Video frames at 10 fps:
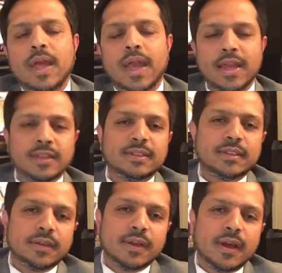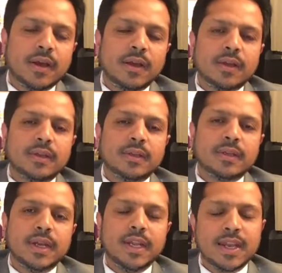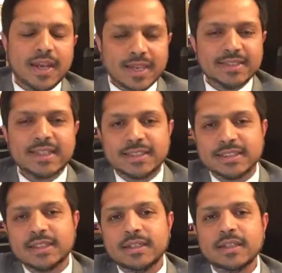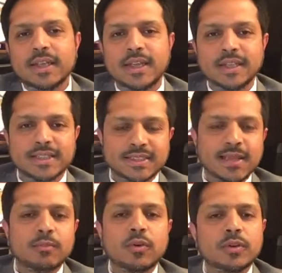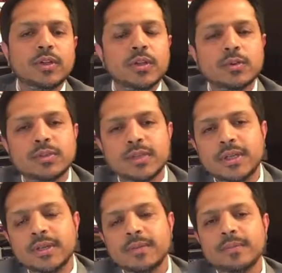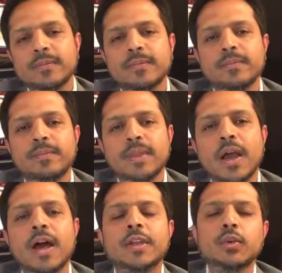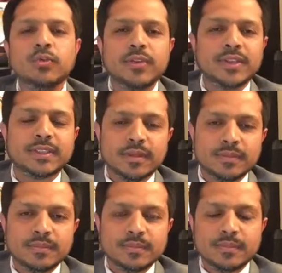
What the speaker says: And in the next session, in the same continuity, Are You Victim?